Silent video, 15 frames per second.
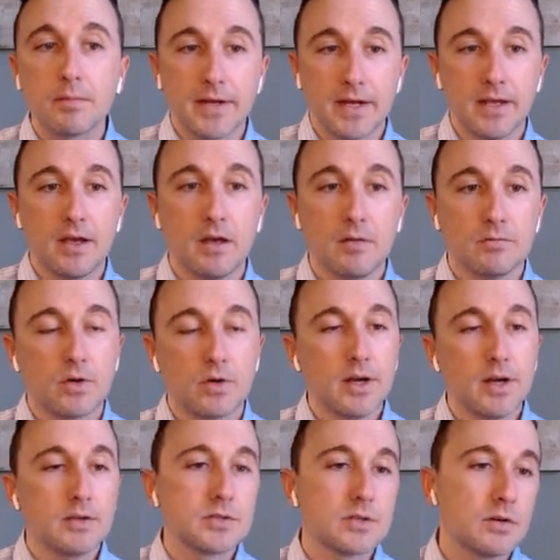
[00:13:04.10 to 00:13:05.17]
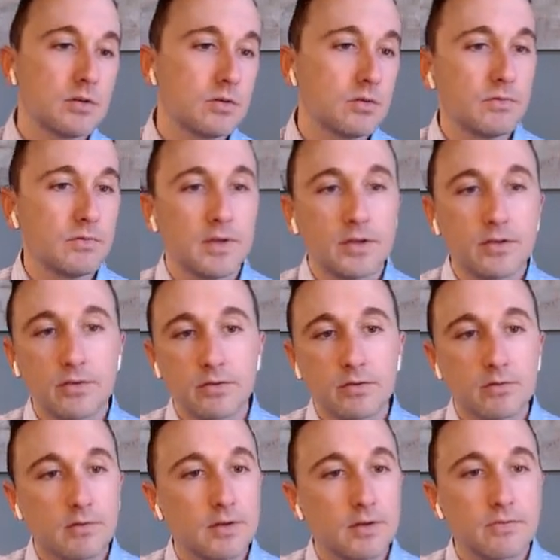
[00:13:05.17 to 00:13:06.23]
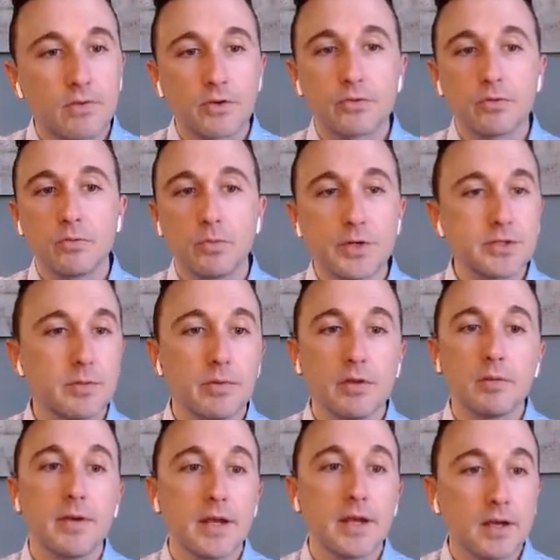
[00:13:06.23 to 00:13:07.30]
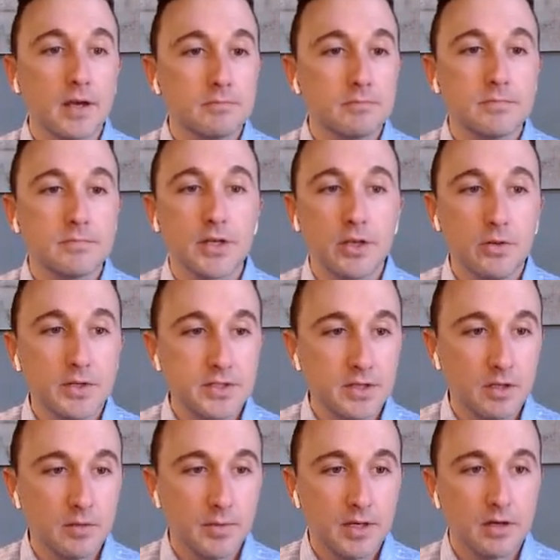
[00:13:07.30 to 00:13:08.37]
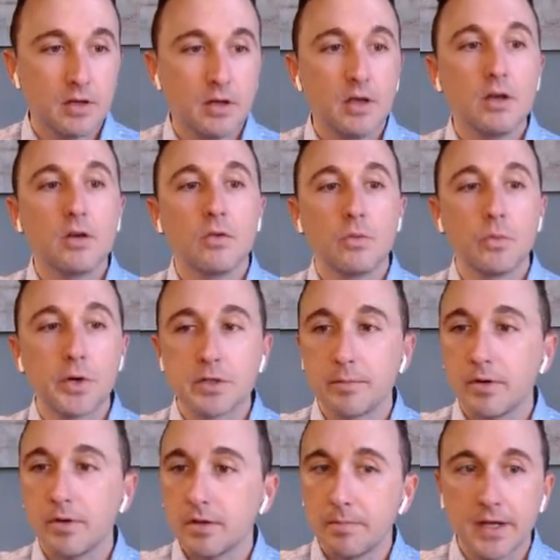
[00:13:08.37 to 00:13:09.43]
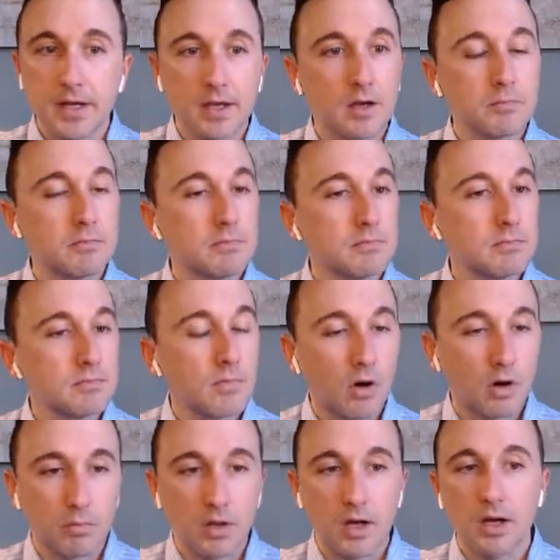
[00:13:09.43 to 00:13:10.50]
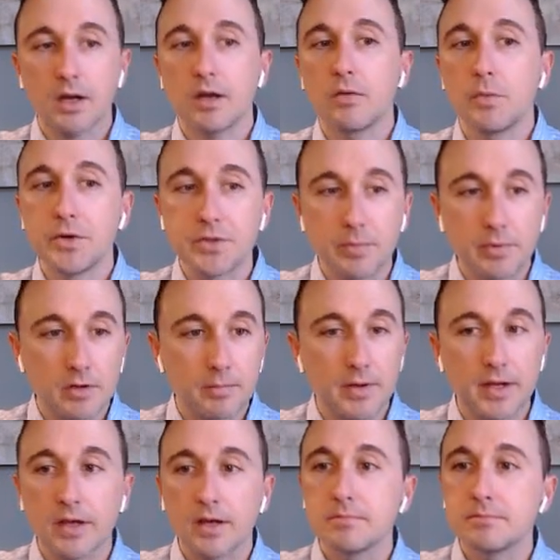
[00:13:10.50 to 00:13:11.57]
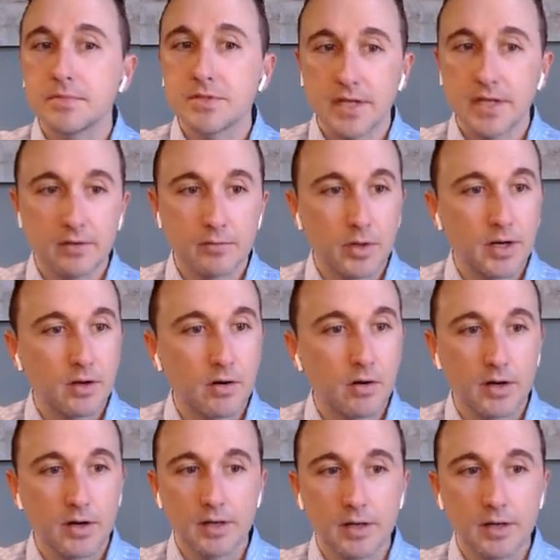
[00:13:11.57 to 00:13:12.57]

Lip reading: up, right? So this first one, we should be able to pick up acute ischemia. We should be able to pick up heart block. We should be able to pick up sinus bradycardia.